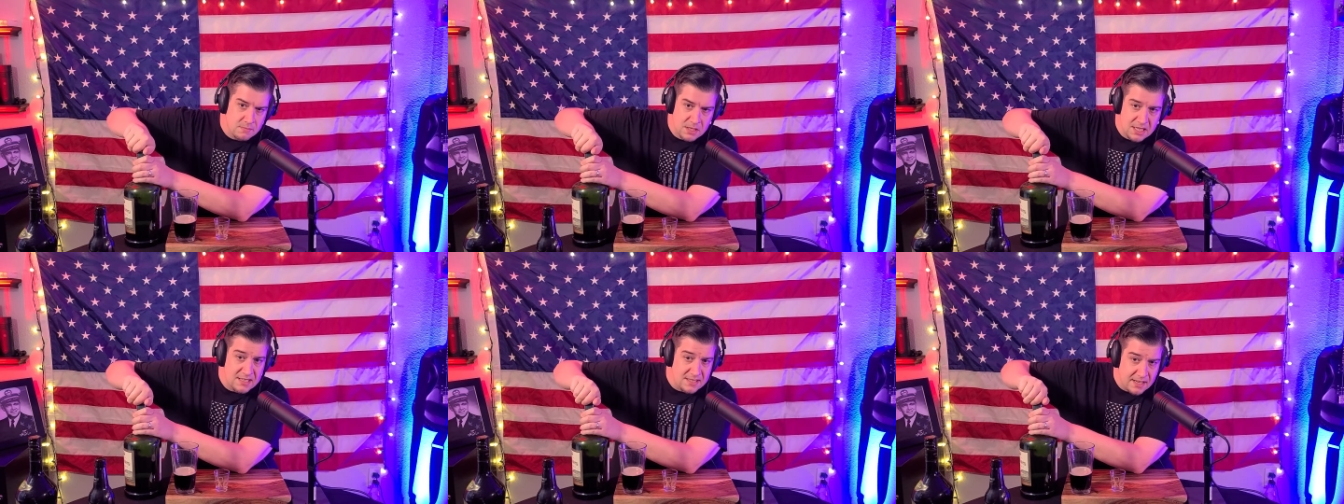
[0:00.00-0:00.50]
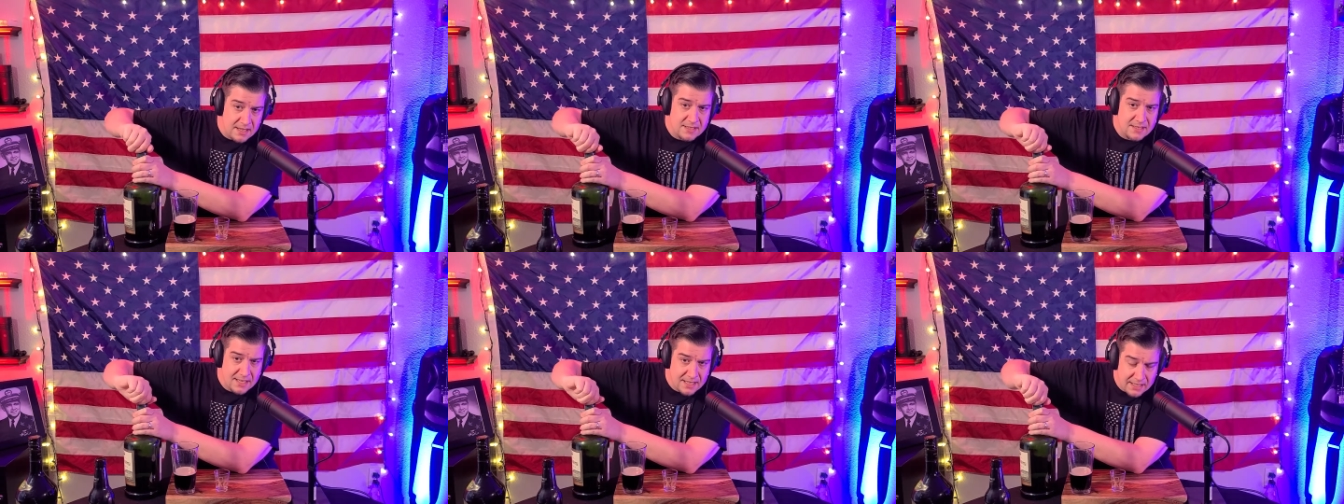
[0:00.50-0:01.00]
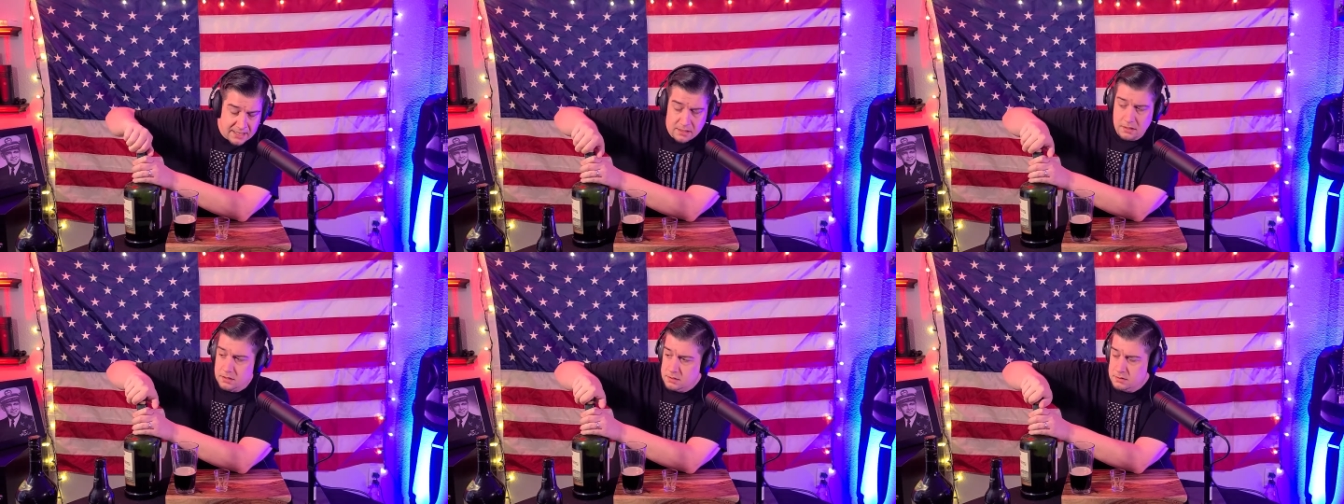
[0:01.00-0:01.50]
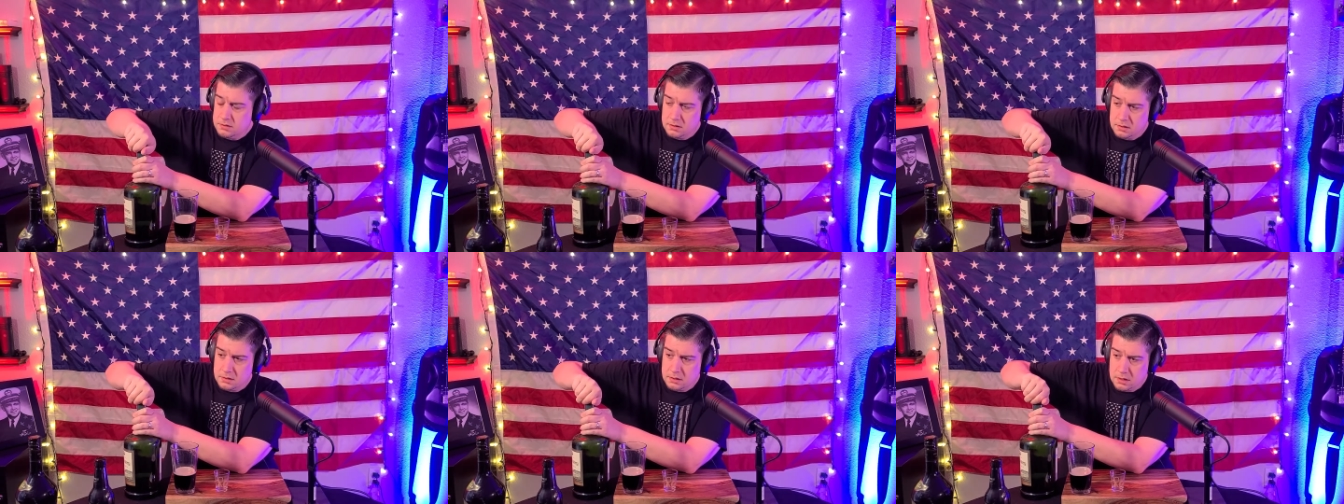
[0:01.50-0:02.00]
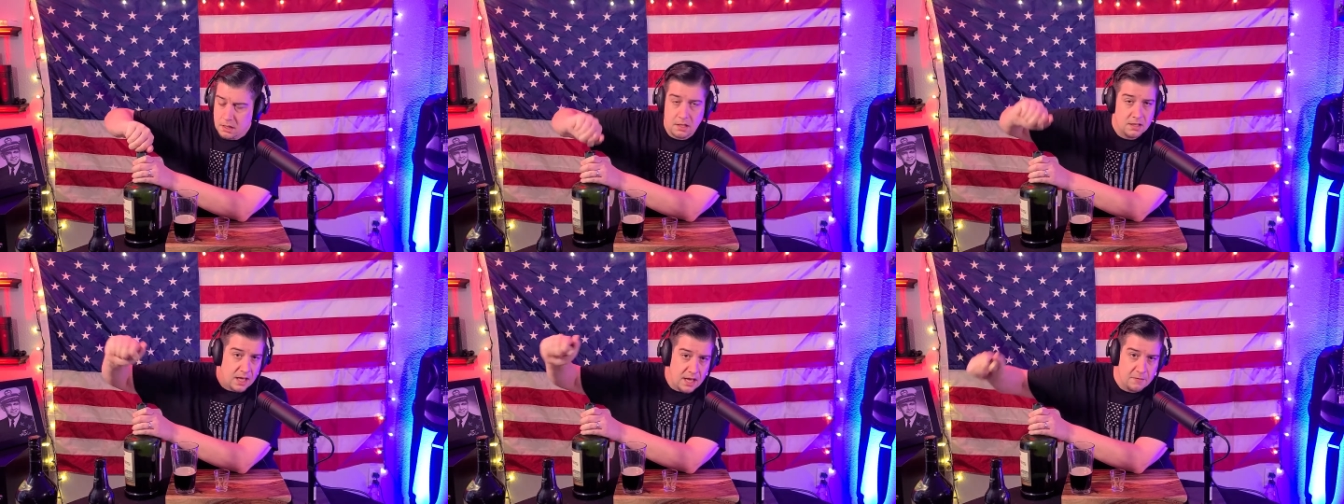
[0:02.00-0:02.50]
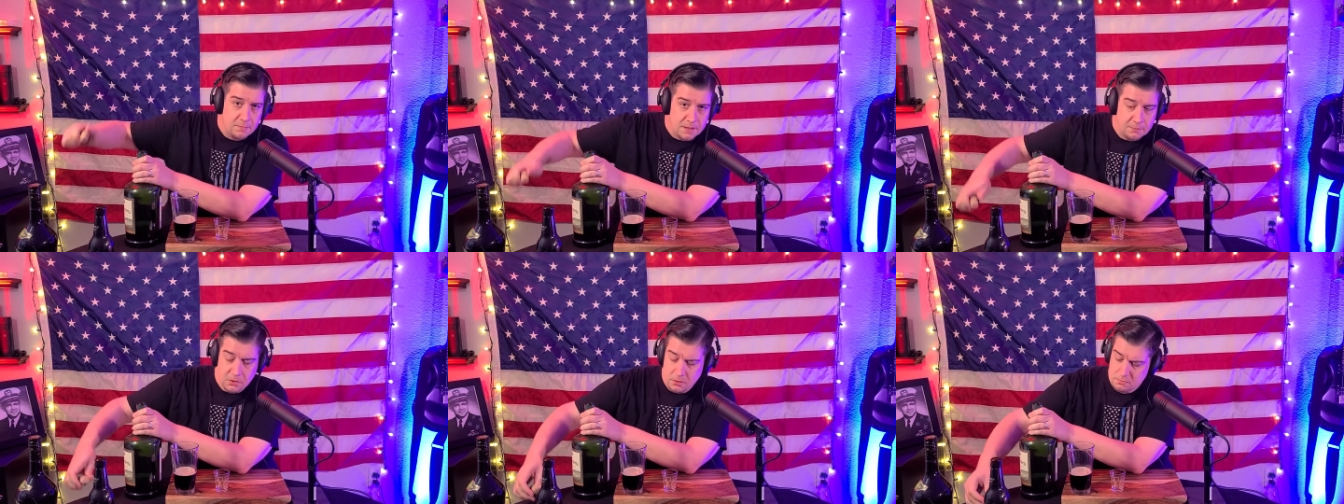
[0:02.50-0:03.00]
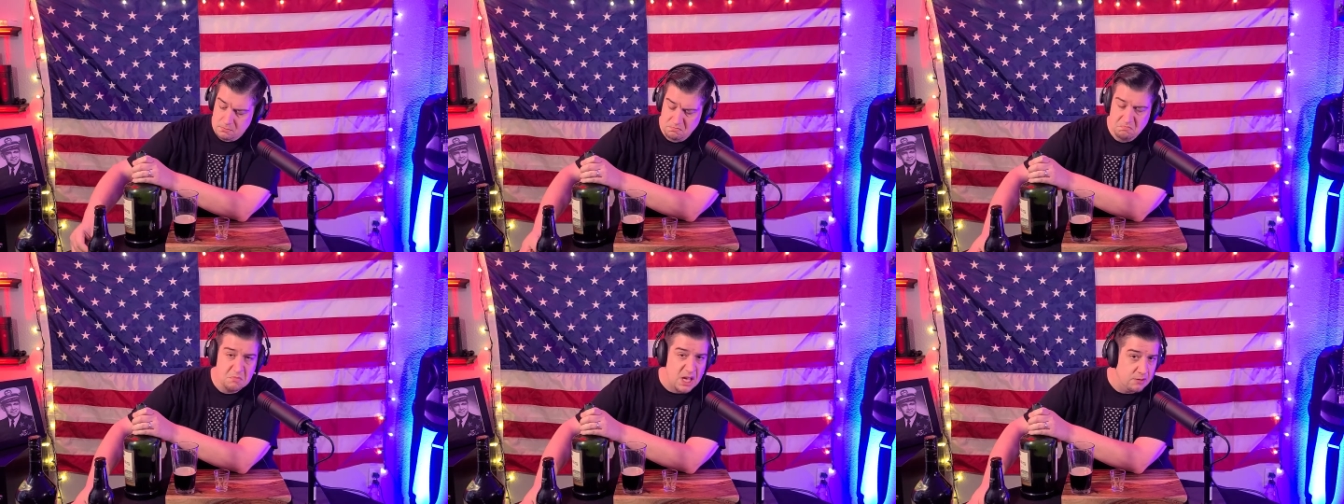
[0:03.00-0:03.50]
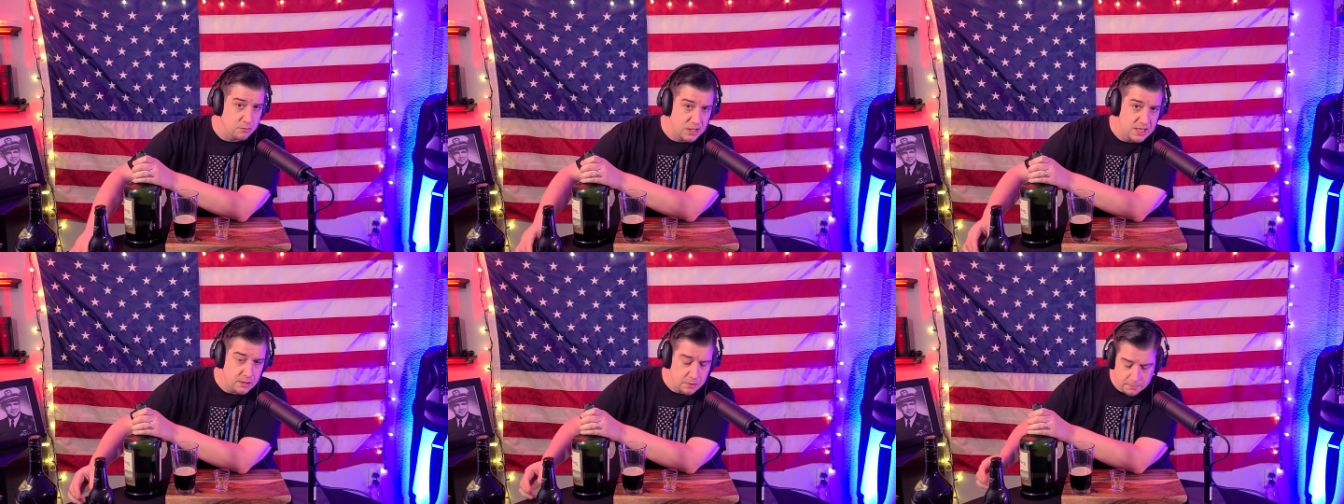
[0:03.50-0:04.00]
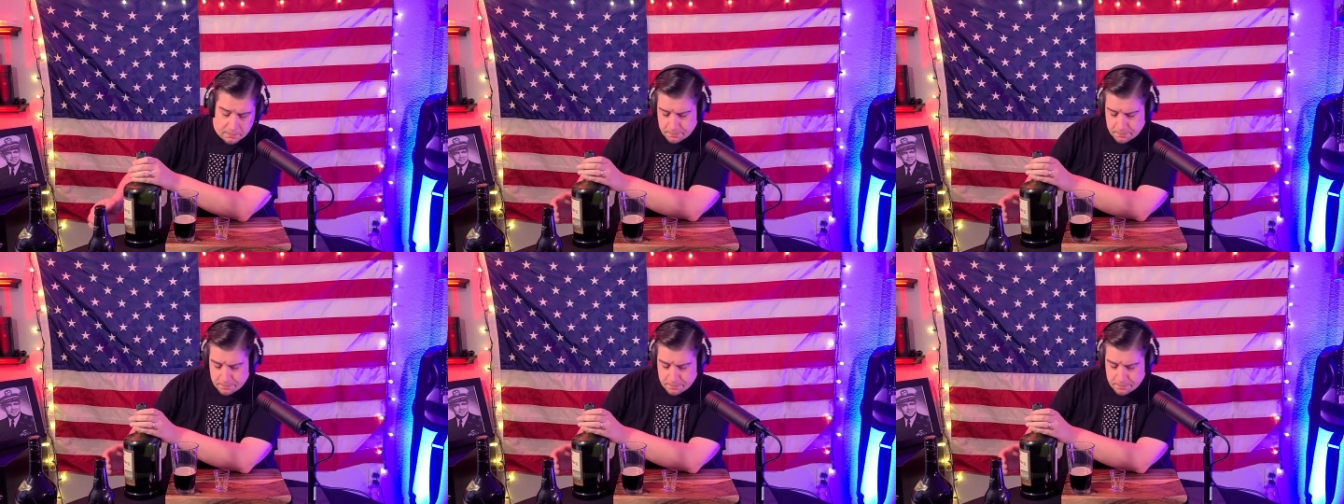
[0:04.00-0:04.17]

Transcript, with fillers: It does kill a lot of people every year.